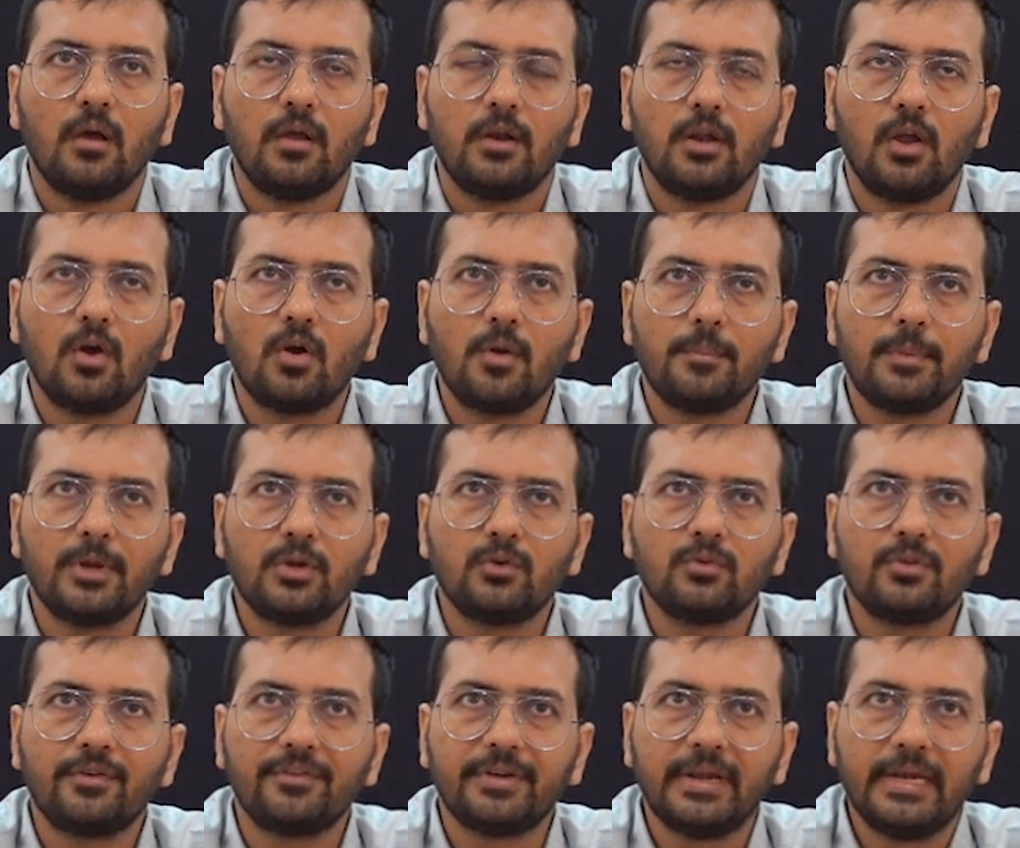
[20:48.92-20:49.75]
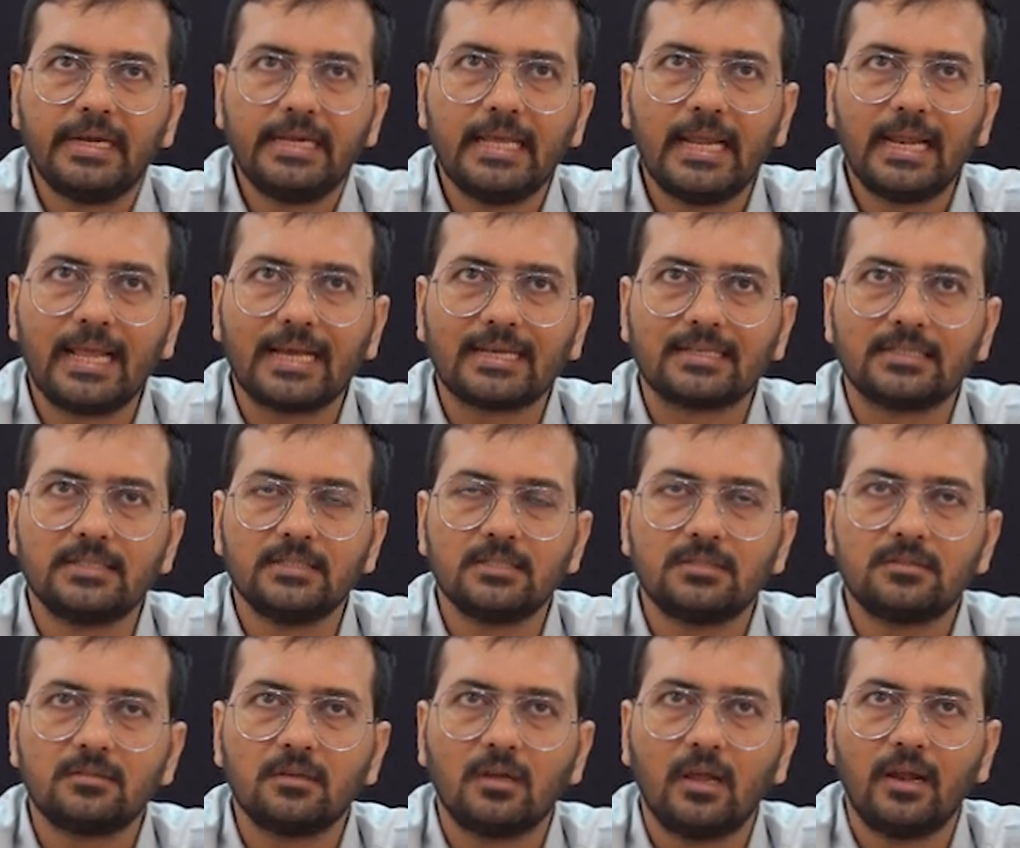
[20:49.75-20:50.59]
Now coming to the radial
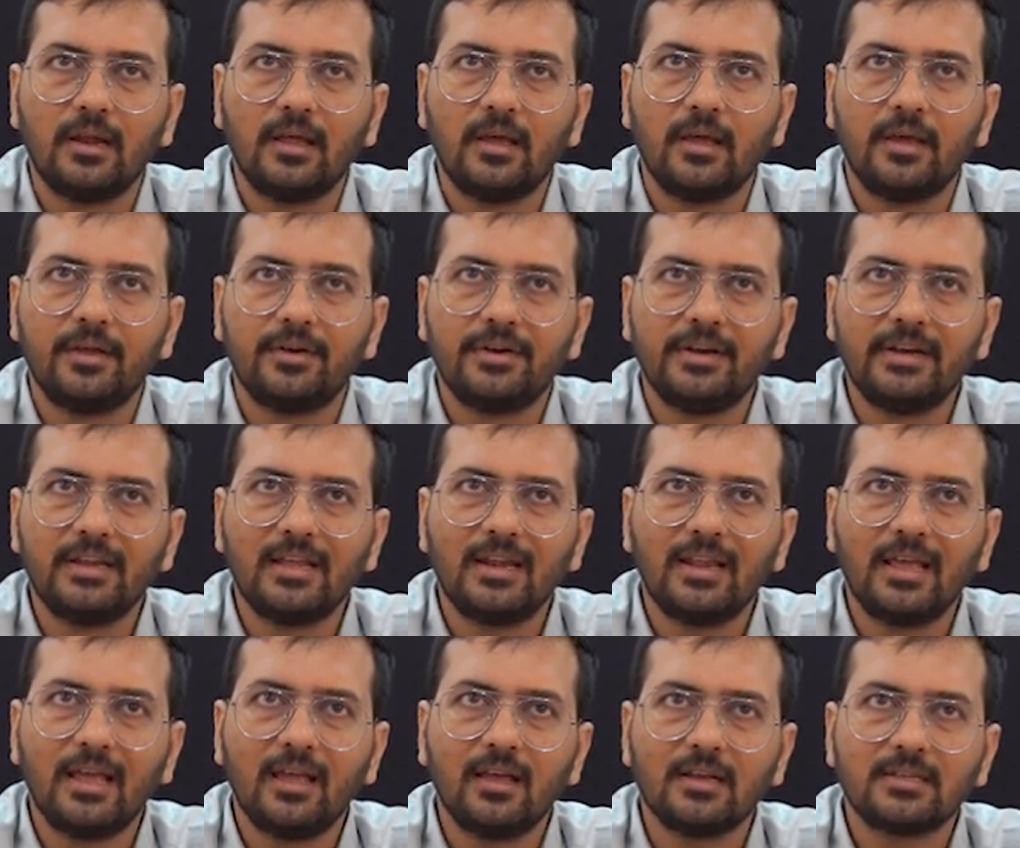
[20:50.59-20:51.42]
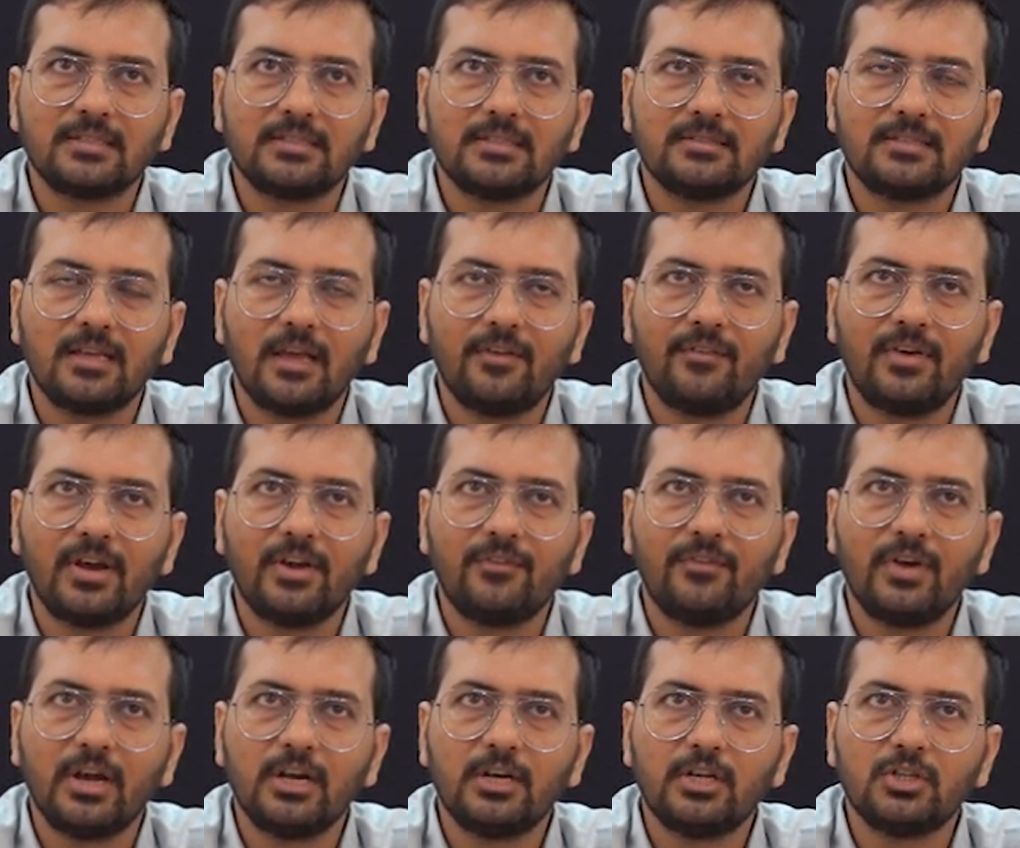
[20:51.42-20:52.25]
axis, radial axis have an
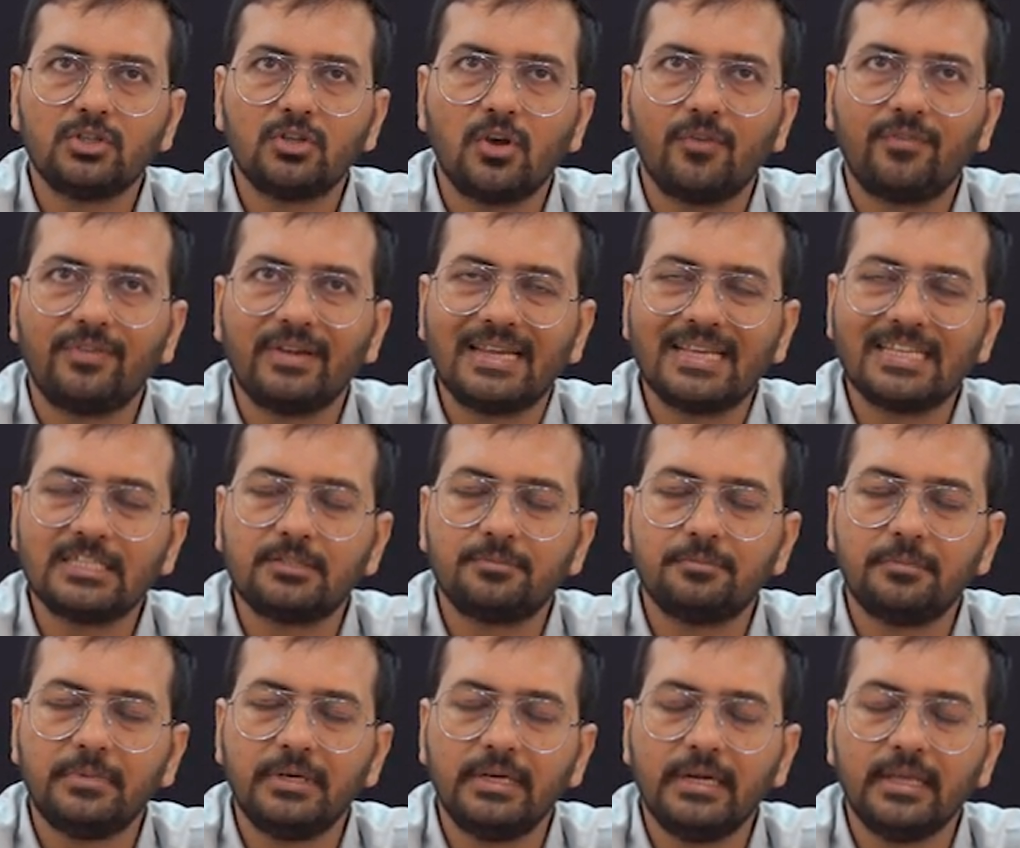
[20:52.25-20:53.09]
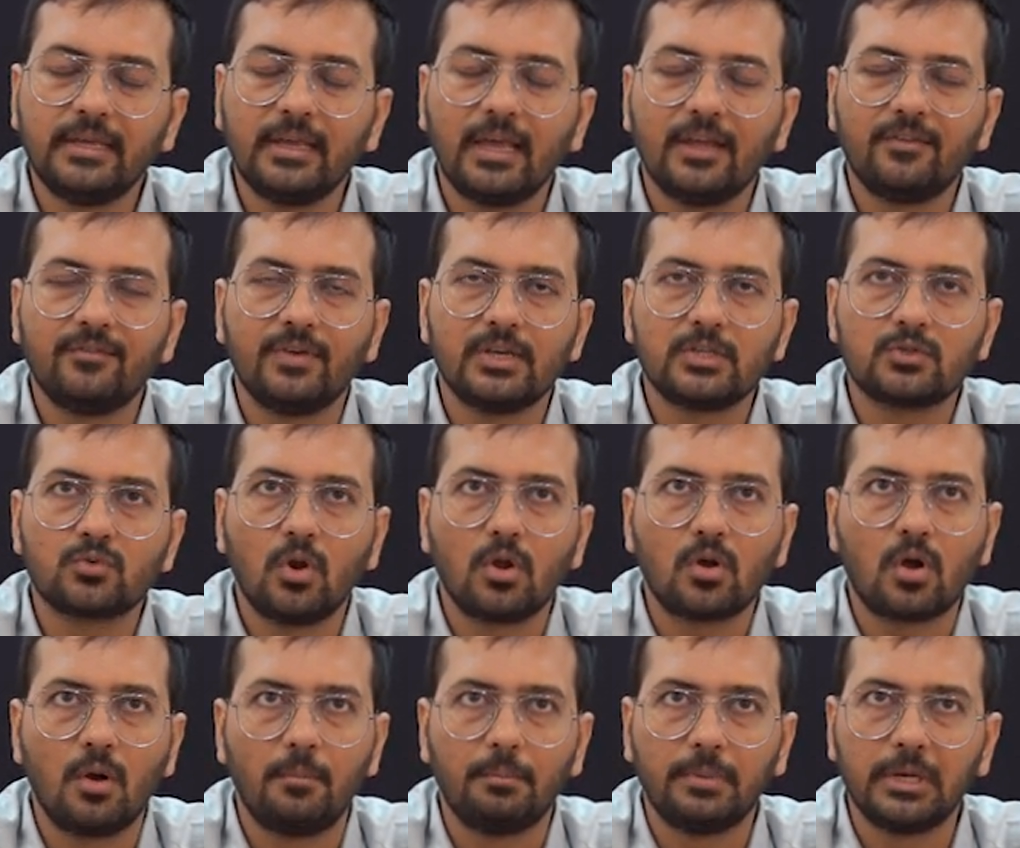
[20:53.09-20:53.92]
advantage of less bleeding and
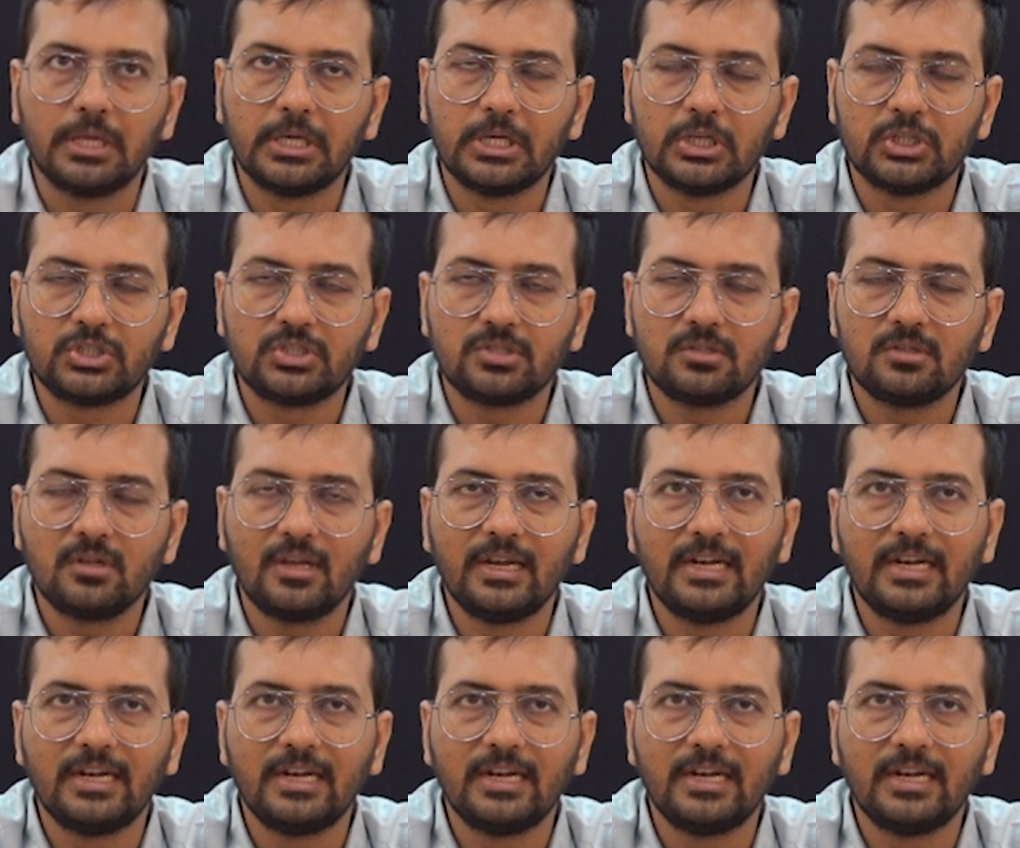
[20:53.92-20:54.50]
vascular complication.